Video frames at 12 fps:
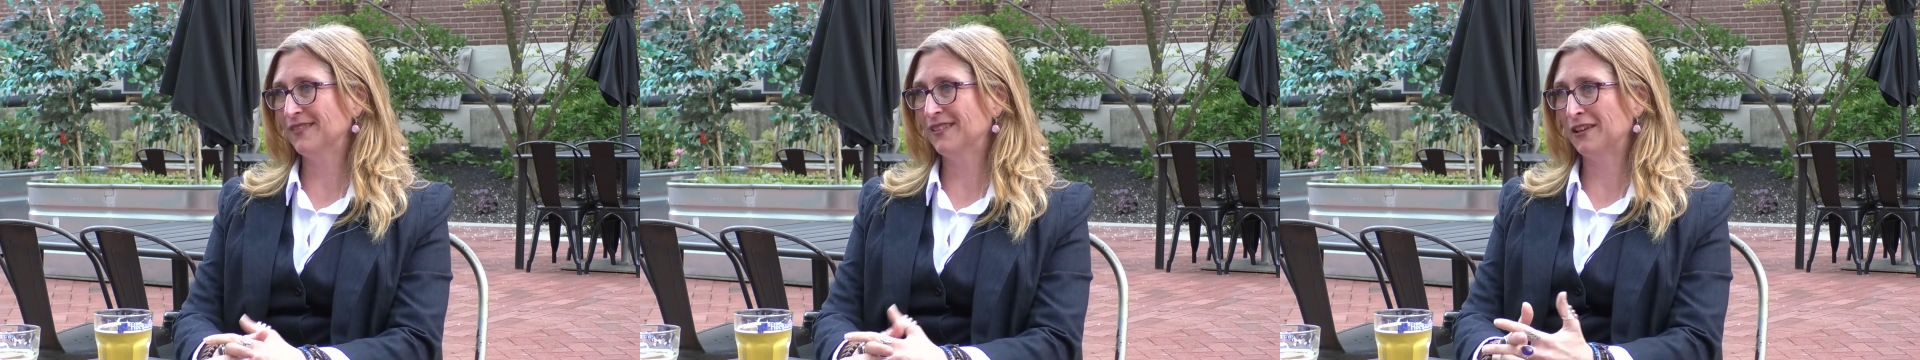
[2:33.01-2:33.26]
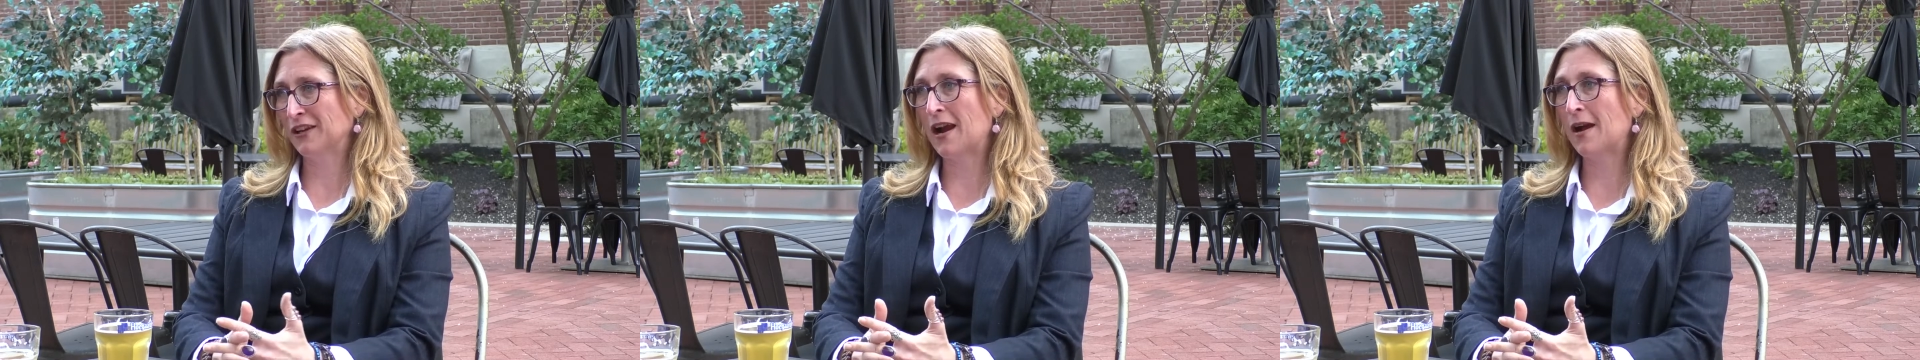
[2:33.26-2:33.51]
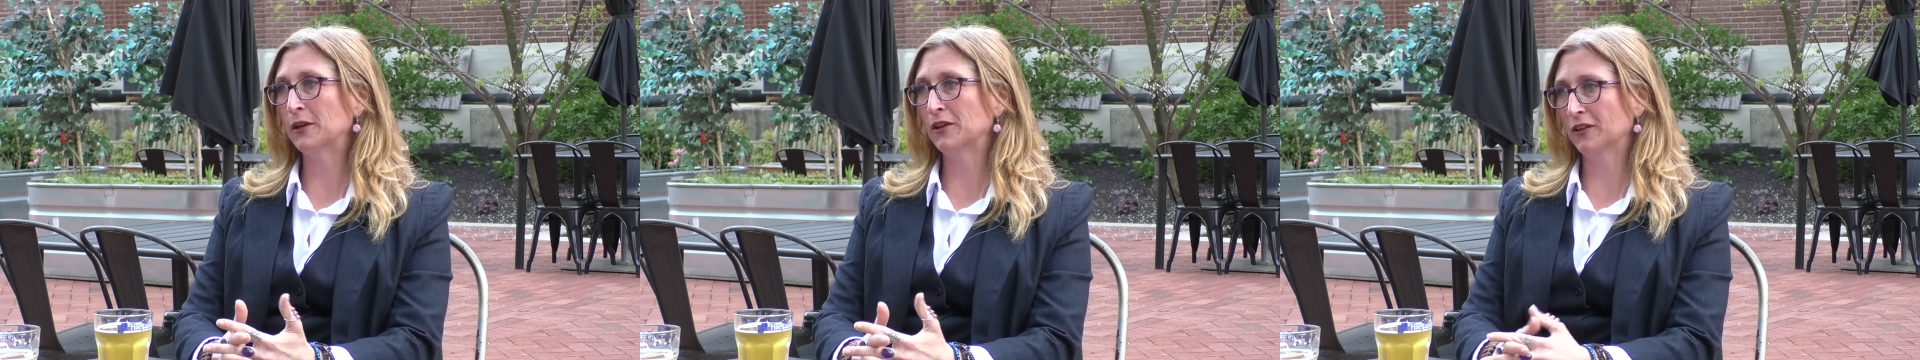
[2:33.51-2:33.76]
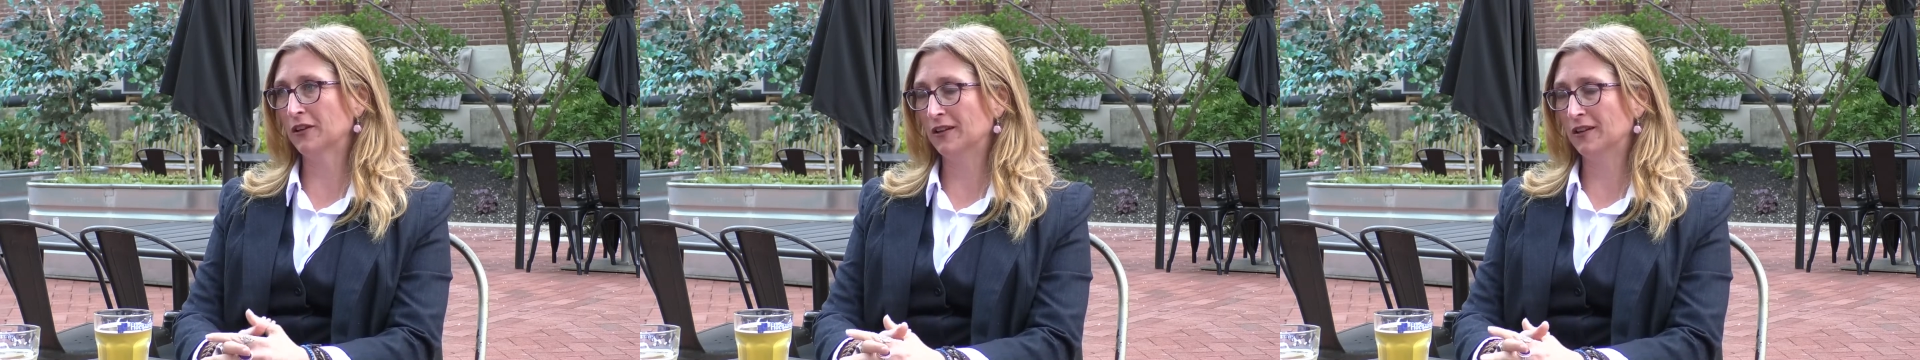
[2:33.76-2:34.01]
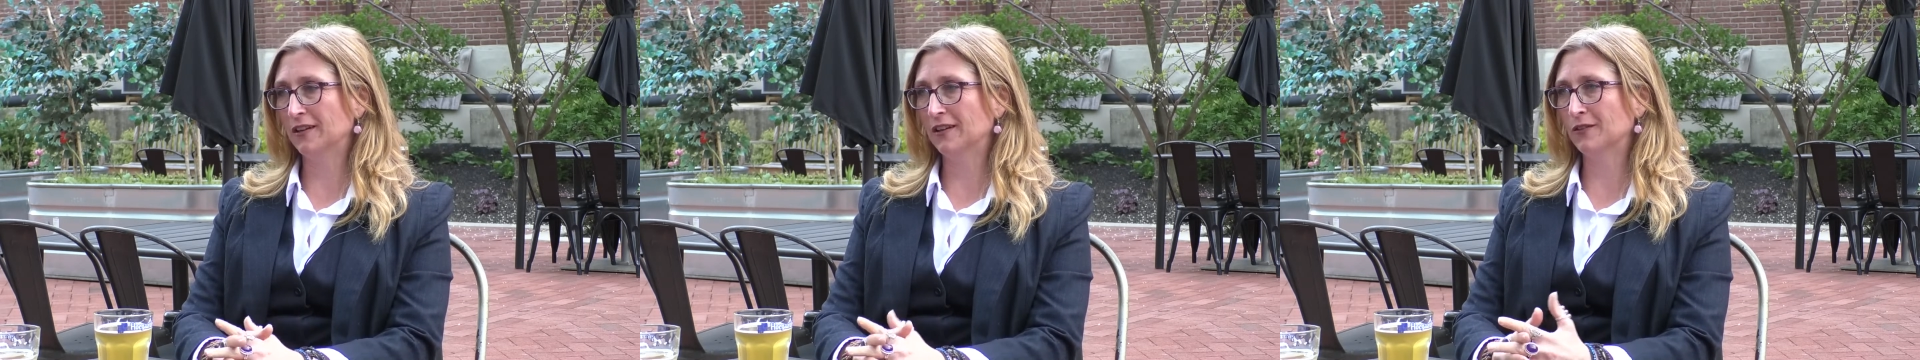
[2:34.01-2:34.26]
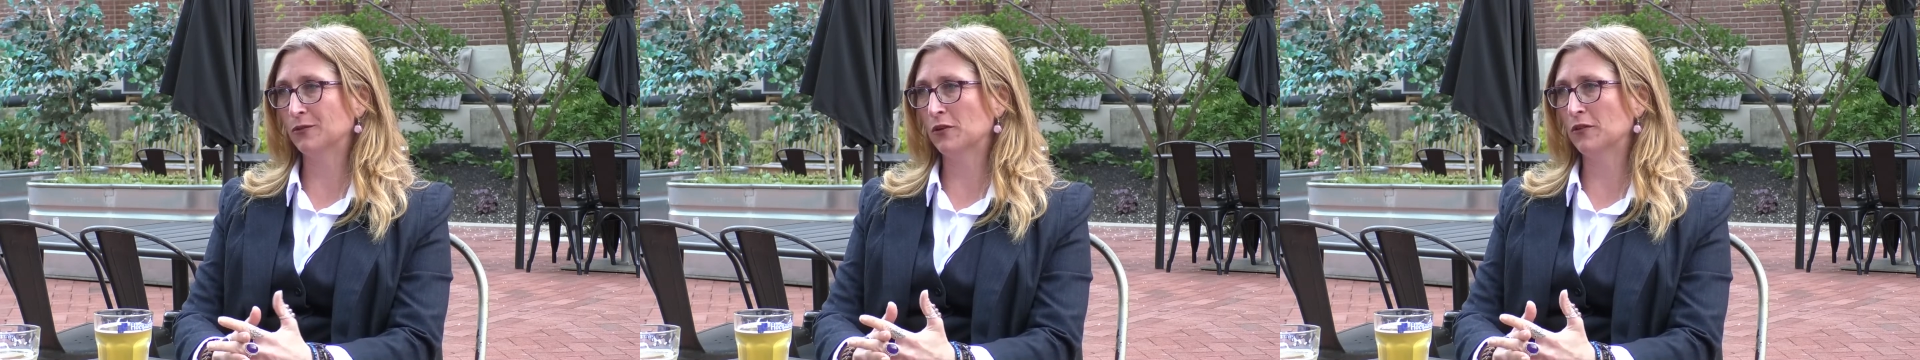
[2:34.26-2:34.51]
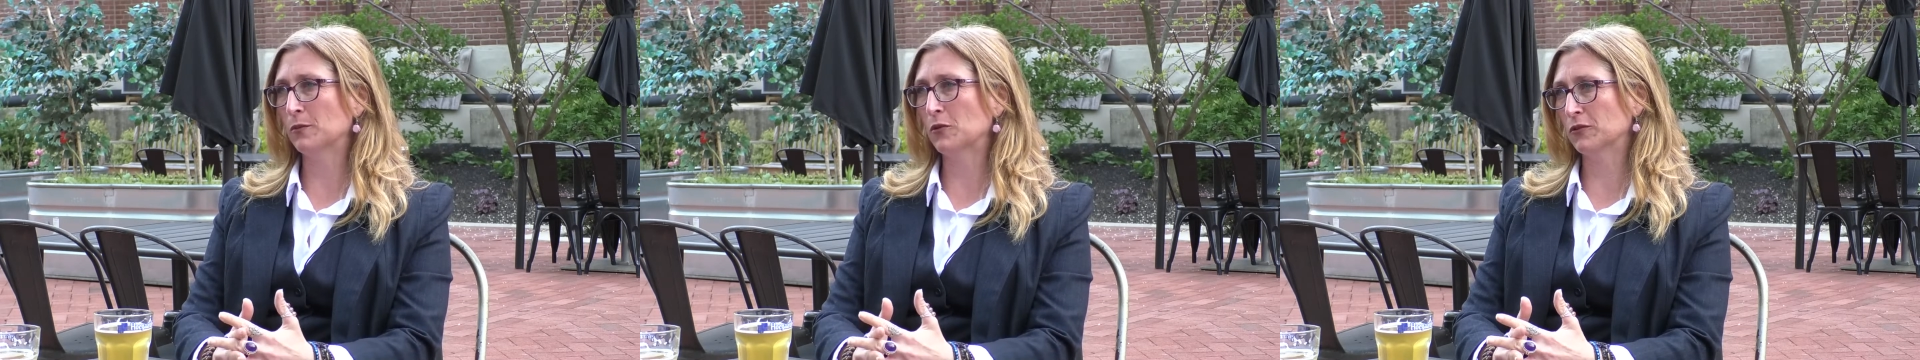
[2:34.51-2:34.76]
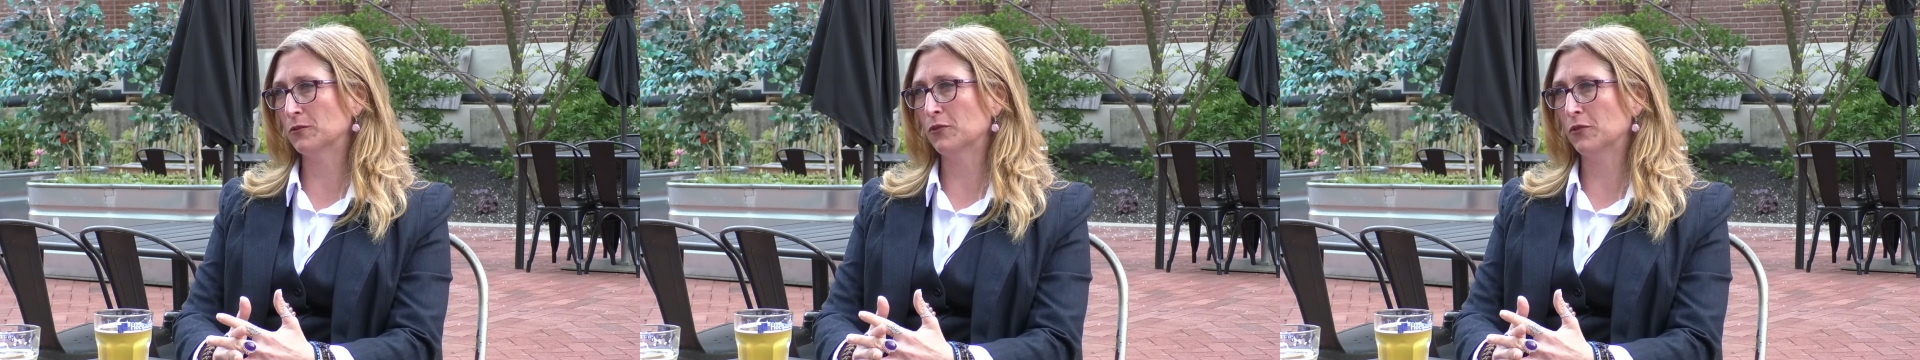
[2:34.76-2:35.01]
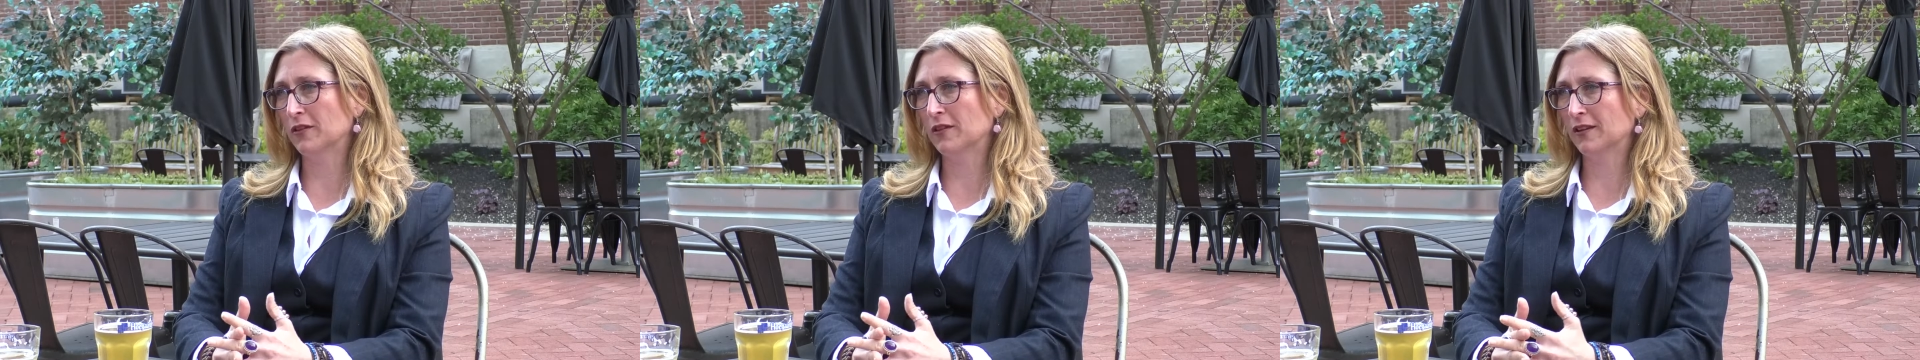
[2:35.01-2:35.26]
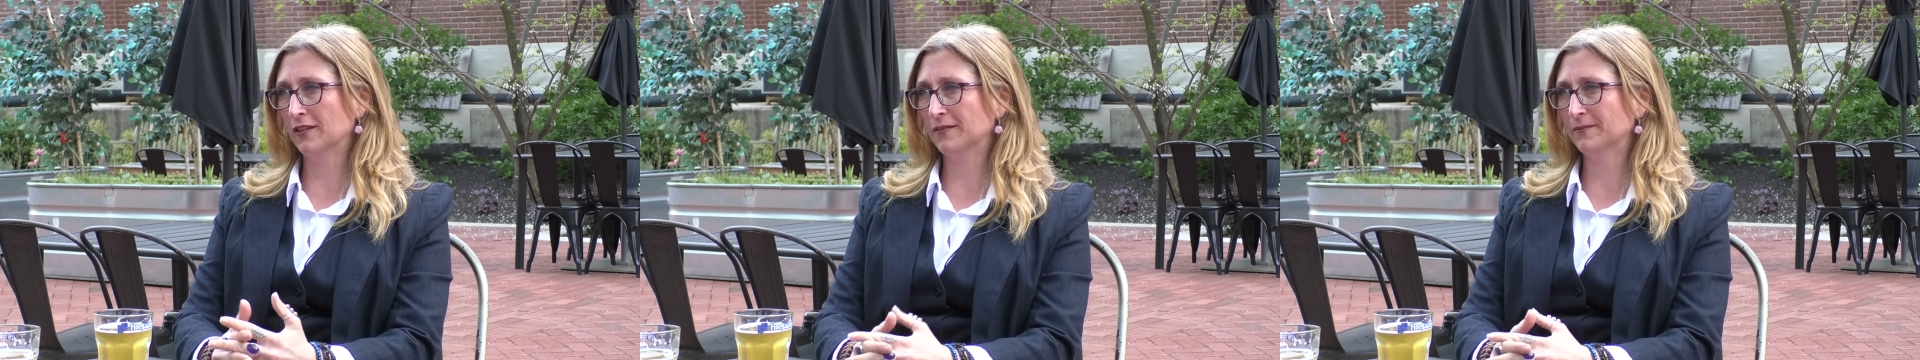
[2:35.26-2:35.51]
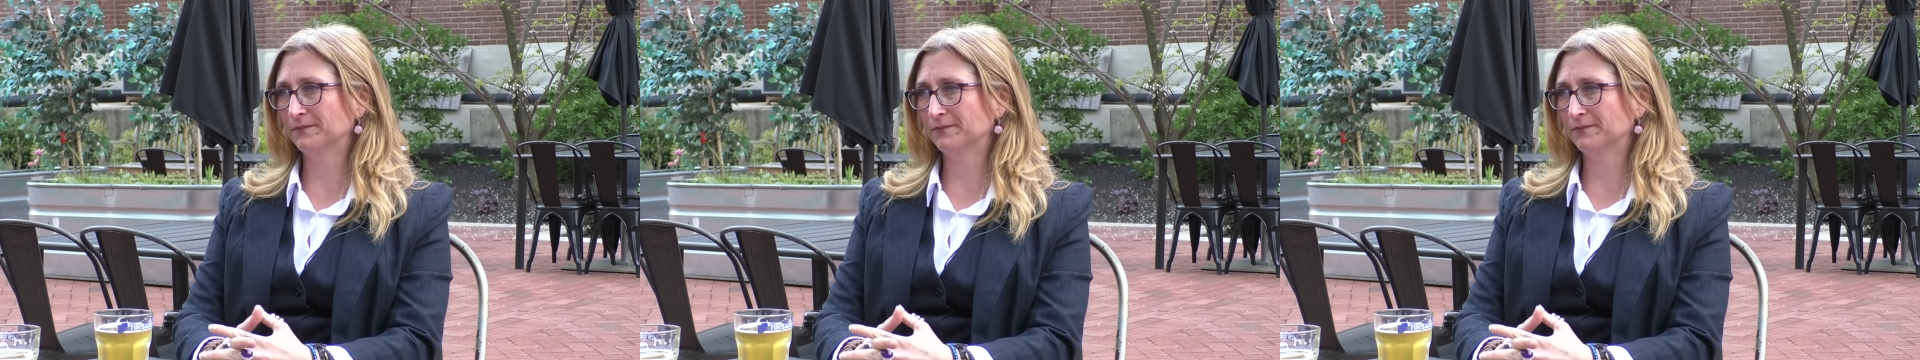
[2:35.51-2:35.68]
the common good is one of the most important things.